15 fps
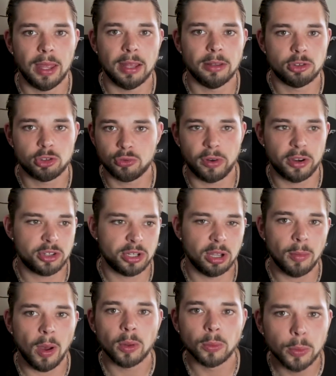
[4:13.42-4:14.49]
and stressing
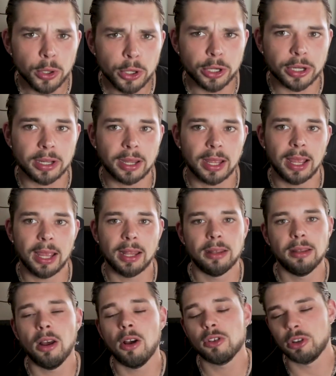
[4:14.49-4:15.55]
about work,
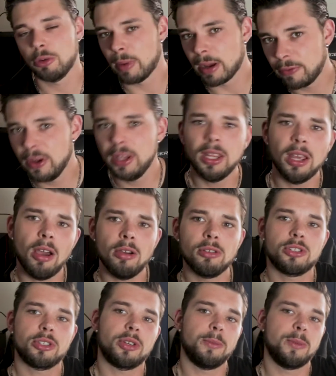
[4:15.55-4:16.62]
and also make
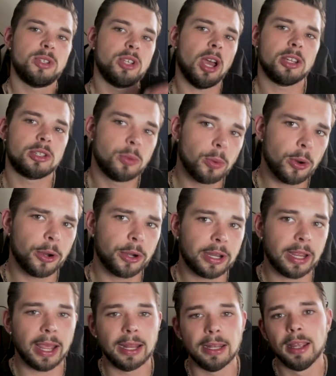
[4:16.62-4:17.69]
videos besides
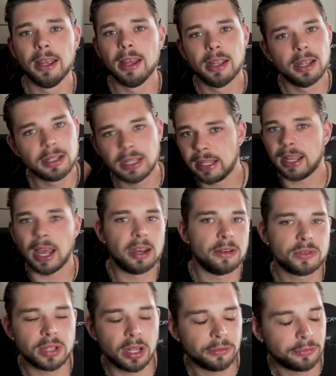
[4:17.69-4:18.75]
work and that kind
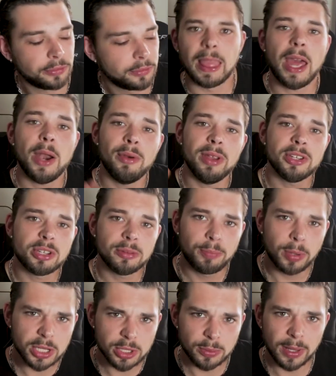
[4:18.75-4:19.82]
of stuff. There is a
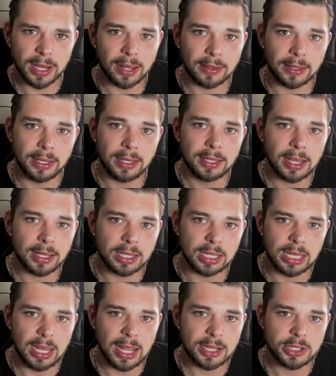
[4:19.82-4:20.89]
possibility that
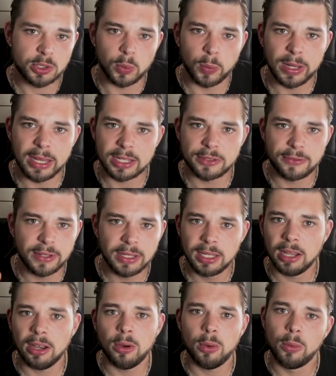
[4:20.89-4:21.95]
next week's
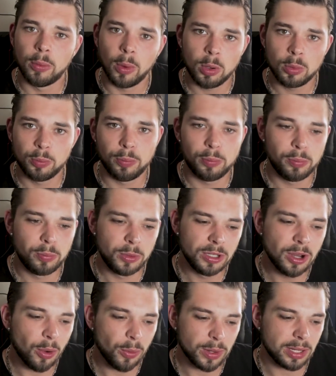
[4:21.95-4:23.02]
video won't
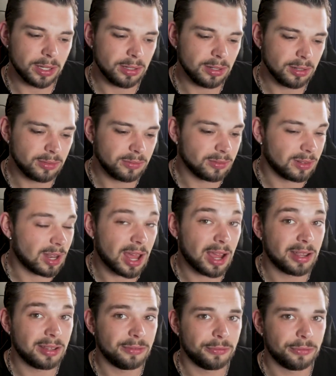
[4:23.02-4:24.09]
going
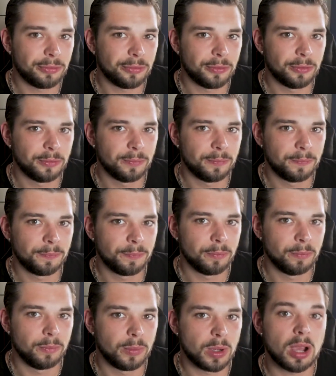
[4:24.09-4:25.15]
live
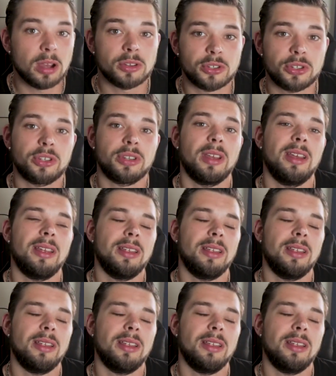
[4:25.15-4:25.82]
because